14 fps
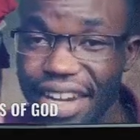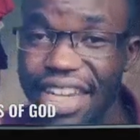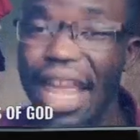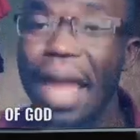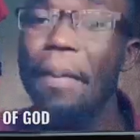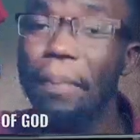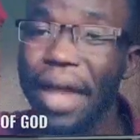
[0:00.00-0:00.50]

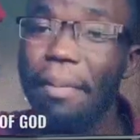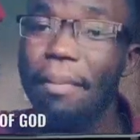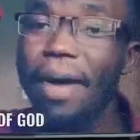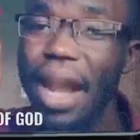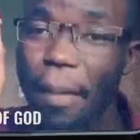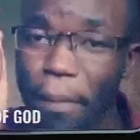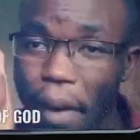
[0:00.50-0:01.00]
The
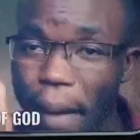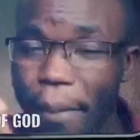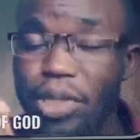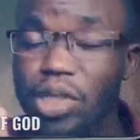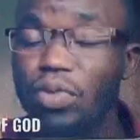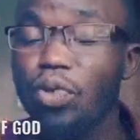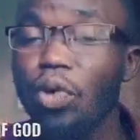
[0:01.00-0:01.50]
primary
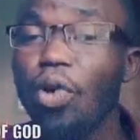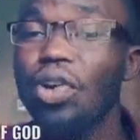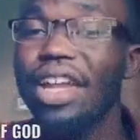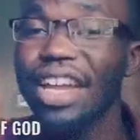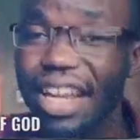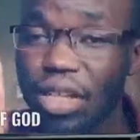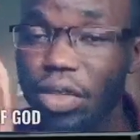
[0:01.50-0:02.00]
purpose for
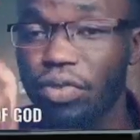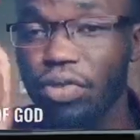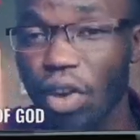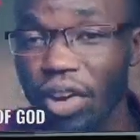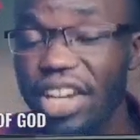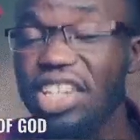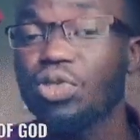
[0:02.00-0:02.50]
the grace of
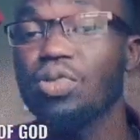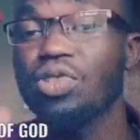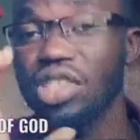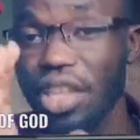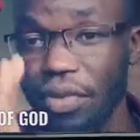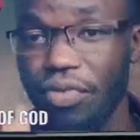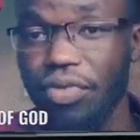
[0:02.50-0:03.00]
God is to
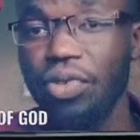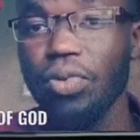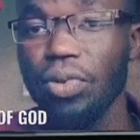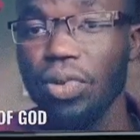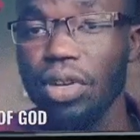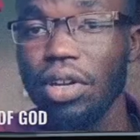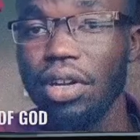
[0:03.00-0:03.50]
save you.
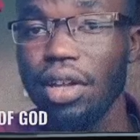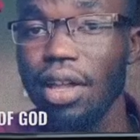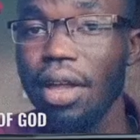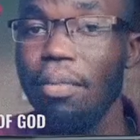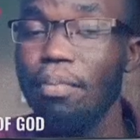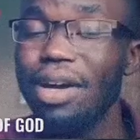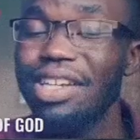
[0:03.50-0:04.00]

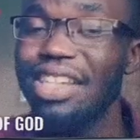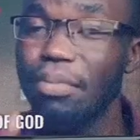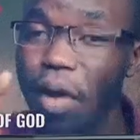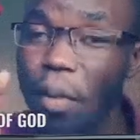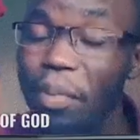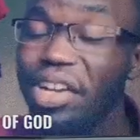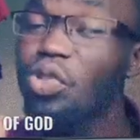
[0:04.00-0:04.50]
But the
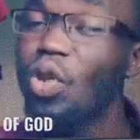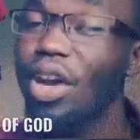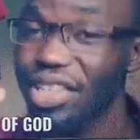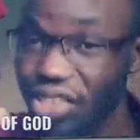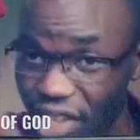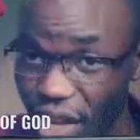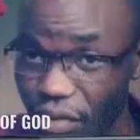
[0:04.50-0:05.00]
moment you
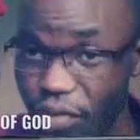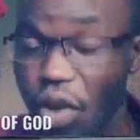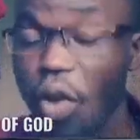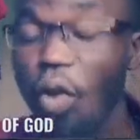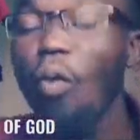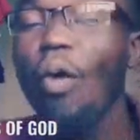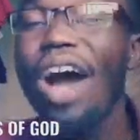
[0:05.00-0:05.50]
are saved,
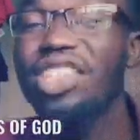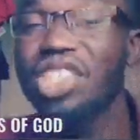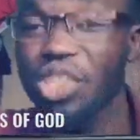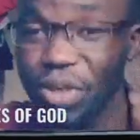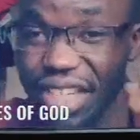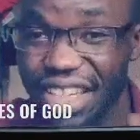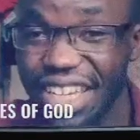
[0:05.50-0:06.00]

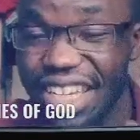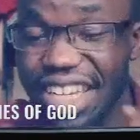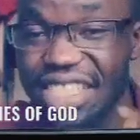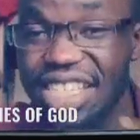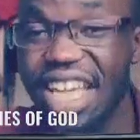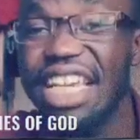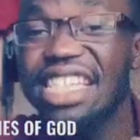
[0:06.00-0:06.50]
what you need
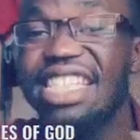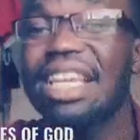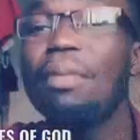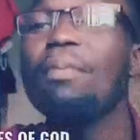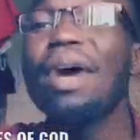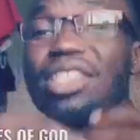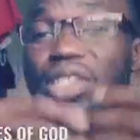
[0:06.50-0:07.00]
is
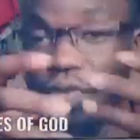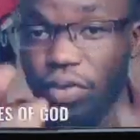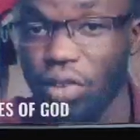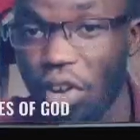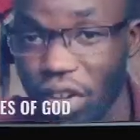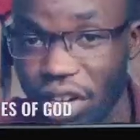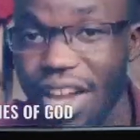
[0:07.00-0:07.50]
the mercy
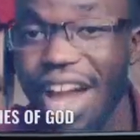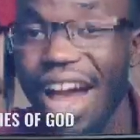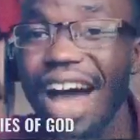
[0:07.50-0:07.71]
of God.